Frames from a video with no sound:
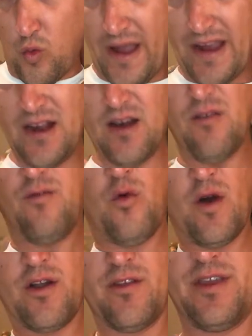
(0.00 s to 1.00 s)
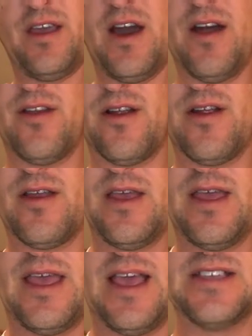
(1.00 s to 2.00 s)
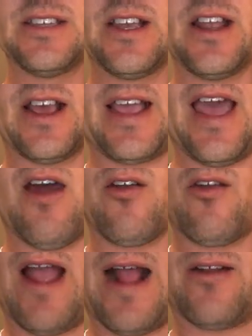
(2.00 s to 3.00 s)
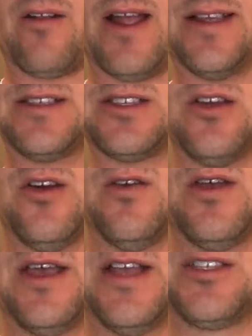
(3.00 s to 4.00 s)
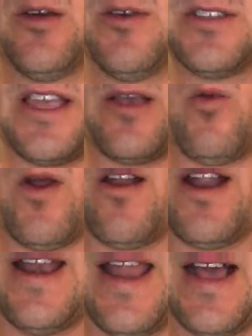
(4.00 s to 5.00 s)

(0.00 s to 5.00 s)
weight of one or the other isn't going to counteract, right? So it's almost like wearing a